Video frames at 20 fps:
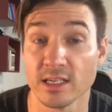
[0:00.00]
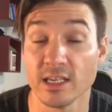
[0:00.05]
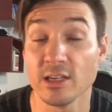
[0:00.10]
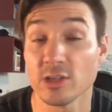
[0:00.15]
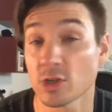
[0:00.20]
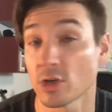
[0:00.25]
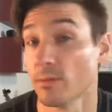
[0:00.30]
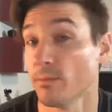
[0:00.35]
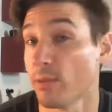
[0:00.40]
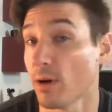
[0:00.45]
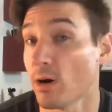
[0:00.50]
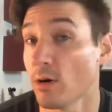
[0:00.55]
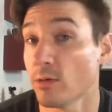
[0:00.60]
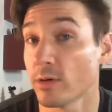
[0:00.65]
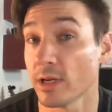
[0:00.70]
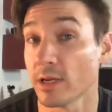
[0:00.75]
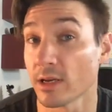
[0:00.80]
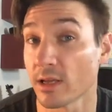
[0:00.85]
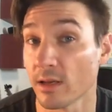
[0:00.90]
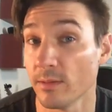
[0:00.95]
each
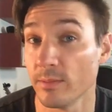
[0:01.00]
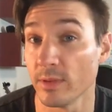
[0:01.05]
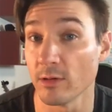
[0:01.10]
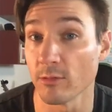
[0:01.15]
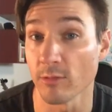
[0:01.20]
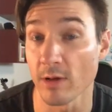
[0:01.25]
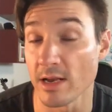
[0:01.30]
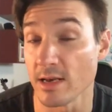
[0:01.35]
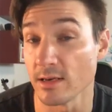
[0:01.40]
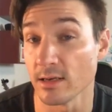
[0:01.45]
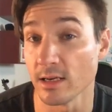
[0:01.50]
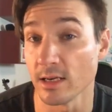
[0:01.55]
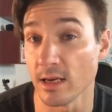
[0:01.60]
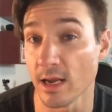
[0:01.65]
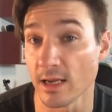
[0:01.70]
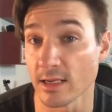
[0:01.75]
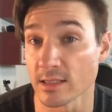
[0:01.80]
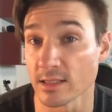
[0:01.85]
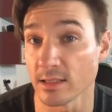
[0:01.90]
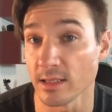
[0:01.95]
component can be written in
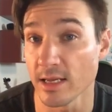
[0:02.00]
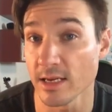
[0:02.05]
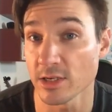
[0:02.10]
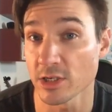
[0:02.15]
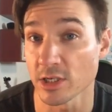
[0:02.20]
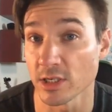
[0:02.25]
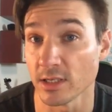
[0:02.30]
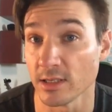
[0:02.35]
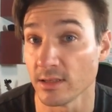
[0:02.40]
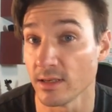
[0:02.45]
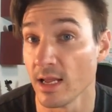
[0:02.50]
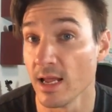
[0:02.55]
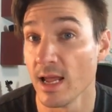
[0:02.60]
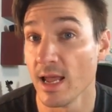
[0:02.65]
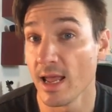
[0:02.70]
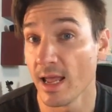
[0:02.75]
isolation